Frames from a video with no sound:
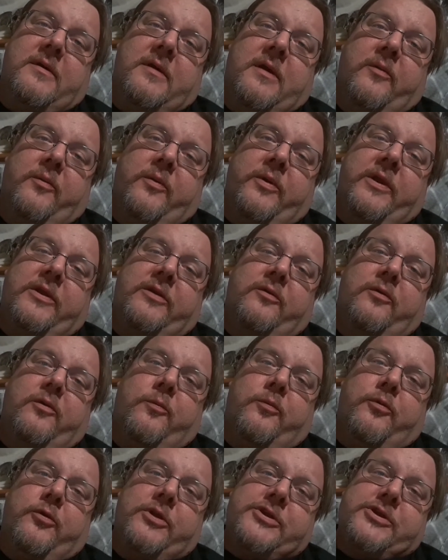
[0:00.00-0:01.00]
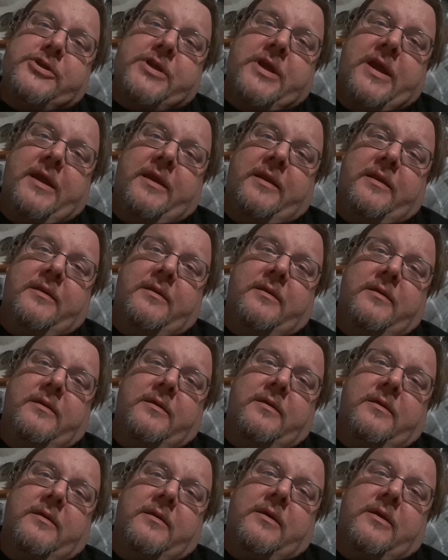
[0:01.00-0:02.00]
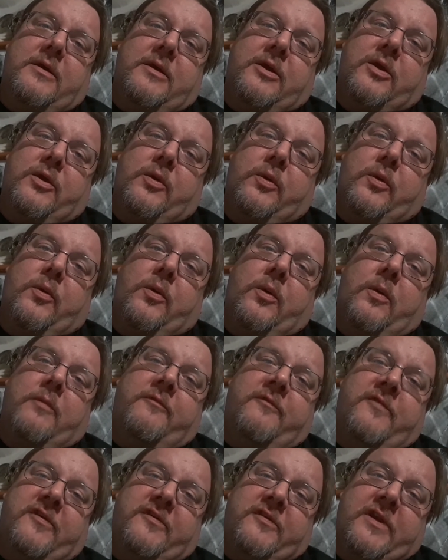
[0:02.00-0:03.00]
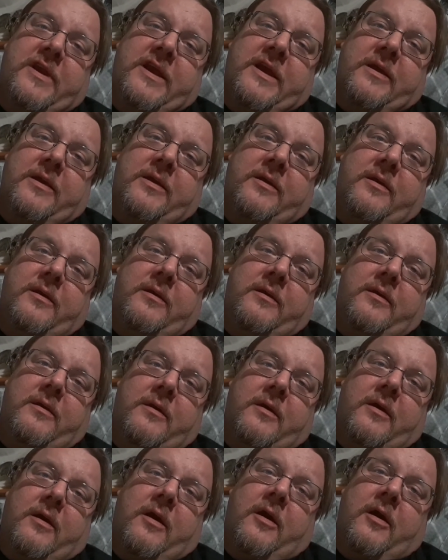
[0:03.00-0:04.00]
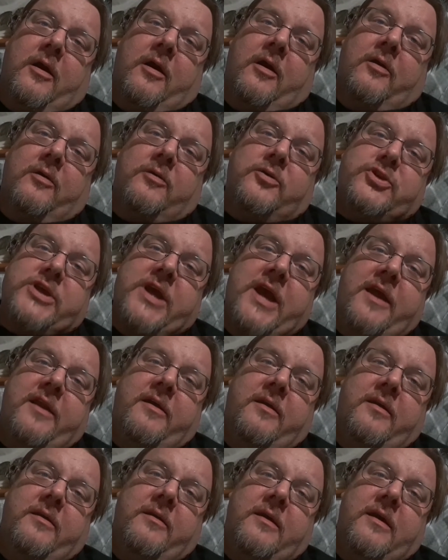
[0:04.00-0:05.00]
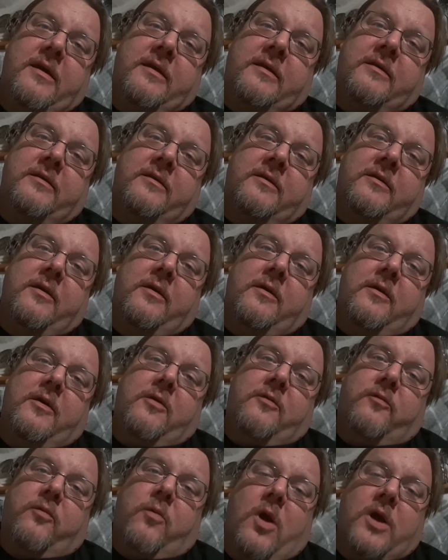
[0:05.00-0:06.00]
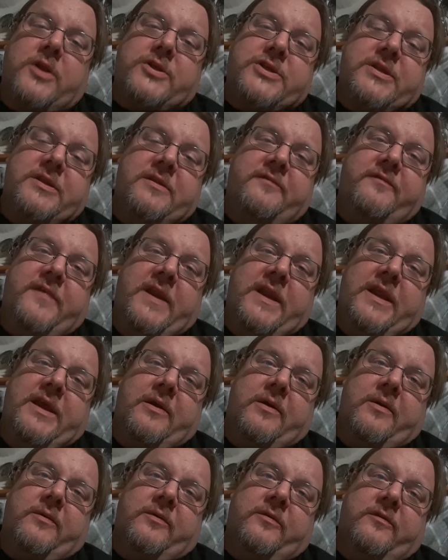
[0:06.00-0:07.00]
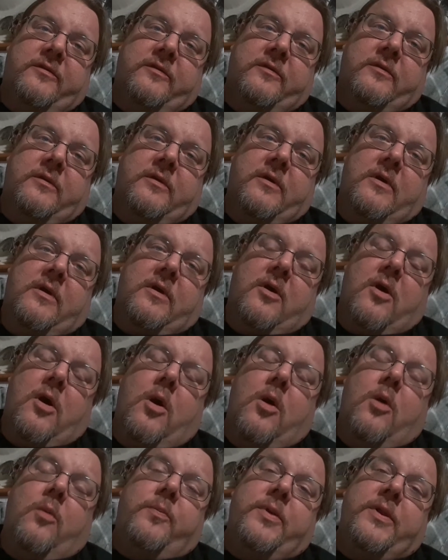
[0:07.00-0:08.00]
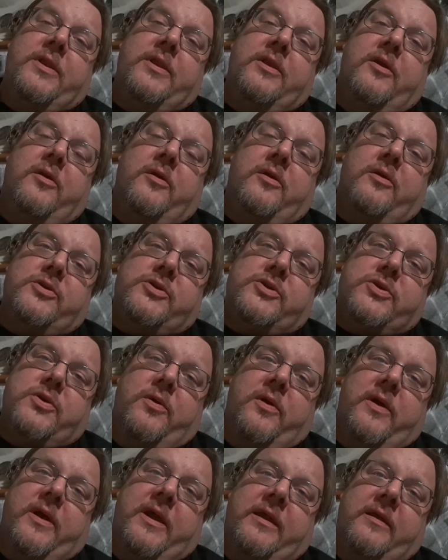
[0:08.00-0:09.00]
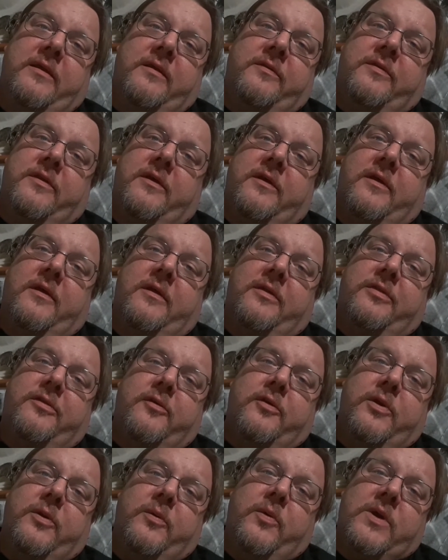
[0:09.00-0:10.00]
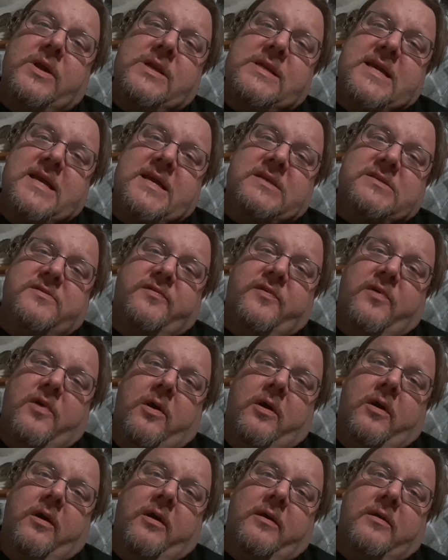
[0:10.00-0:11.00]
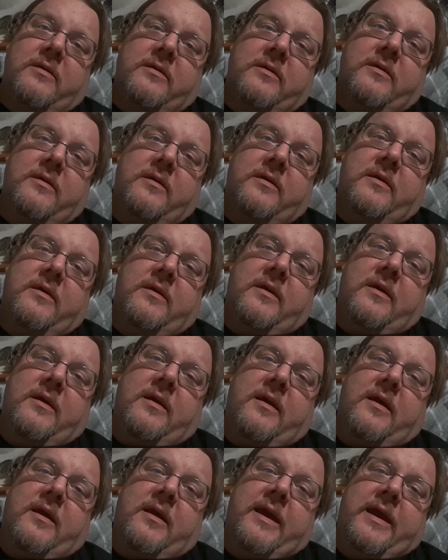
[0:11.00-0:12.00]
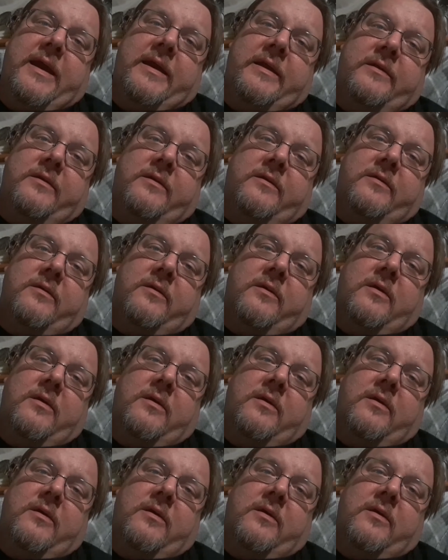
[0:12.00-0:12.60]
I really do appreciate you visiting our channel and watching the videos. But hoping you're enjoying the 31 Days of Horror, and